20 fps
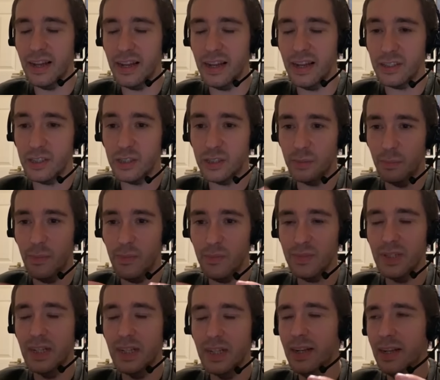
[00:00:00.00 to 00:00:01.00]

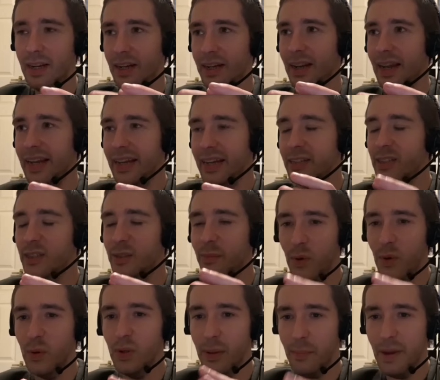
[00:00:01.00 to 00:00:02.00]

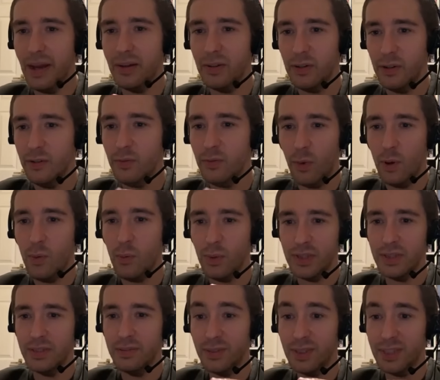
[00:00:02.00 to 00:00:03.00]
small amount of what was